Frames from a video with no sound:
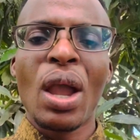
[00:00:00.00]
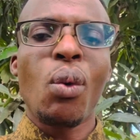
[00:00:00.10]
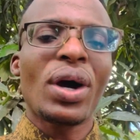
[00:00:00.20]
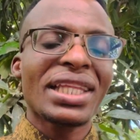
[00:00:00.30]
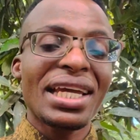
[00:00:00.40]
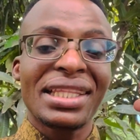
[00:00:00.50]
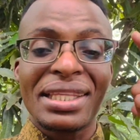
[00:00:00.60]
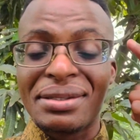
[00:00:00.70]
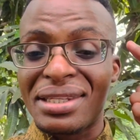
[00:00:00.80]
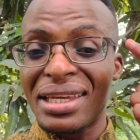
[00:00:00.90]
whether it
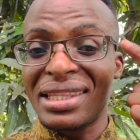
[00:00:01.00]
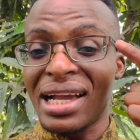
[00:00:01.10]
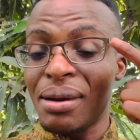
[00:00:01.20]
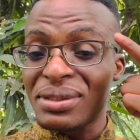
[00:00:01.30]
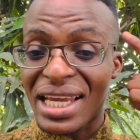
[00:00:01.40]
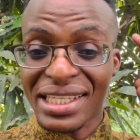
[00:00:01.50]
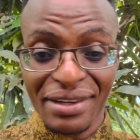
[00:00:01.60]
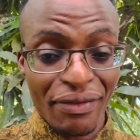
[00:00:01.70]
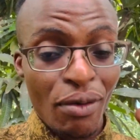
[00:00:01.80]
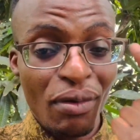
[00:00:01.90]
is it comes as a
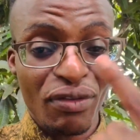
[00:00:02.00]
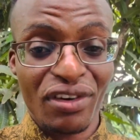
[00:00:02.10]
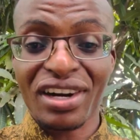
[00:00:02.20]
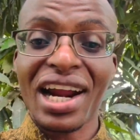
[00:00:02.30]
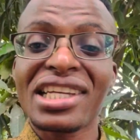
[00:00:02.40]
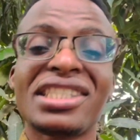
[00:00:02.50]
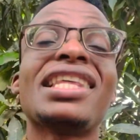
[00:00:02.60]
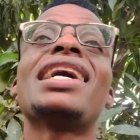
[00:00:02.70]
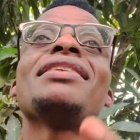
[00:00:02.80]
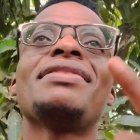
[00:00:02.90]
form of crush
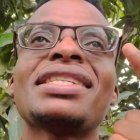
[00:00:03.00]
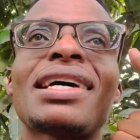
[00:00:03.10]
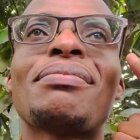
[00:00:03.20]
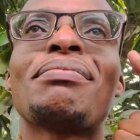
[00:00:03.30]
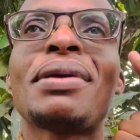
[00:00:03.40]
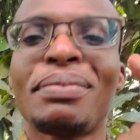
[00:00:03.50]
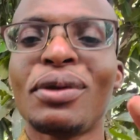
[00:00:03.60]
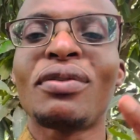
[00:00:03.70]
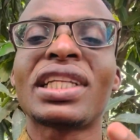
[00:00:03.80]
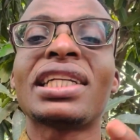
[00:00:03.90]
there are even some people
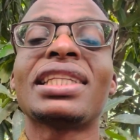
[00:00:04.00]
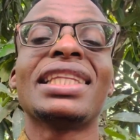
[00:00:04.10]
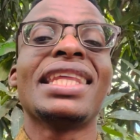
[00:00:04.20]
who that